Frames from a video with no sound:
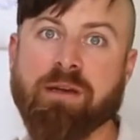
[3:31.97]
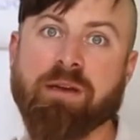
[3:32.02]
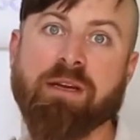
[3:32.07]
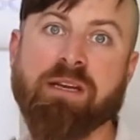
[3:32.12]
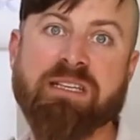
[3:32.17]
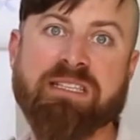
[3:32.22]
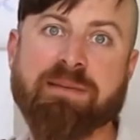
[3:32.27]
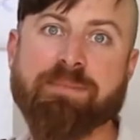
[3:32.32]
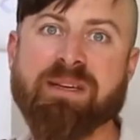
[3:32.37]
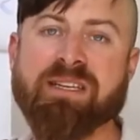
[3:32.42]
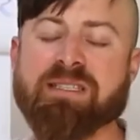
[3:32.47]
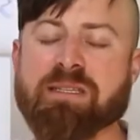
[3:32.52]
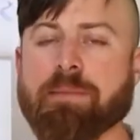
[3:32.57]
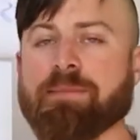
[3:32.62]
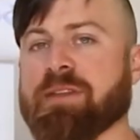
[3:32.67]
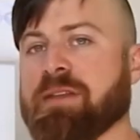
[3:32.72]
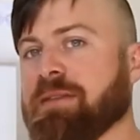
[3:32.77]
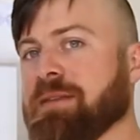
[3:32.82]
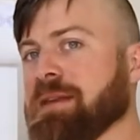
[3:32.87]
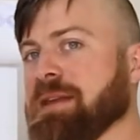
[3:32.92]
It needs to be
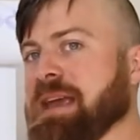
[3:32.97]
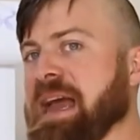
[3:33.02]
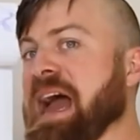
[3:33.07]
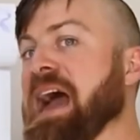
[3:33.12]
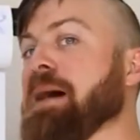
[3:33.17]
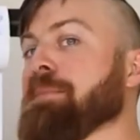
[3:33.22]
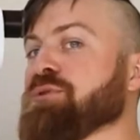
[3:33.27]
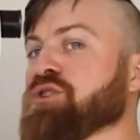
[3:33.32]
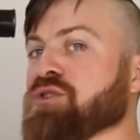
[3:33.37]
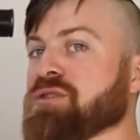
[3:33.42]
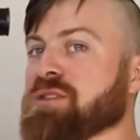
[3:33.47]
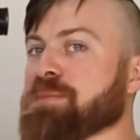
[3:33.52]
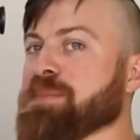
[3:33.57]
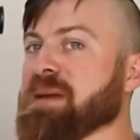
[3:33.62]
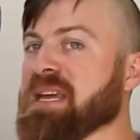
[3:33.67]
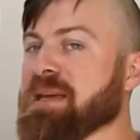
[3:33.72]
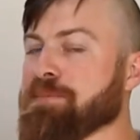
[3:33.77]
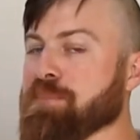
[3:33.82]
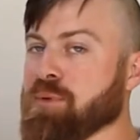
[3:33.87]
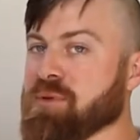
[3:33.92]
something that captures
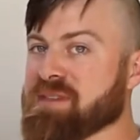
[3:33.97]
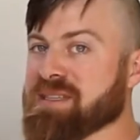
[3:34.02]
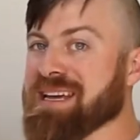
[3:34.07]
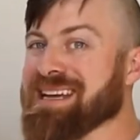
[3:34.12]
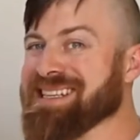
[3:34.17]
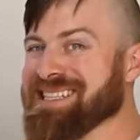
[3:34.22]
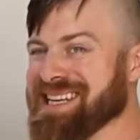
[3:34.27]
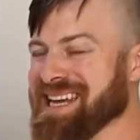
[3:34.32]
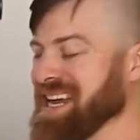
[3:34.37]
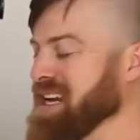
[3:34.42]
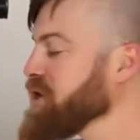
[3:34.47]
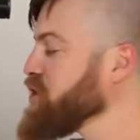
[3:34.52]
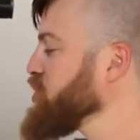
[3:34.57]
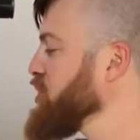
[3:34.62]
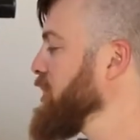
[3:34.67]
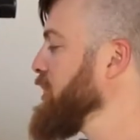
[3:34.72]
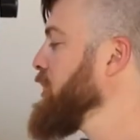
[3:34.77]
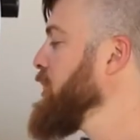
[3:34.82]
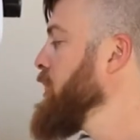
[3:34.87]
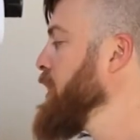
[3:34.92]
people's
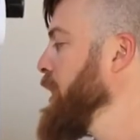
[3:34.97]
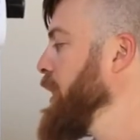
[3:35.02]
attention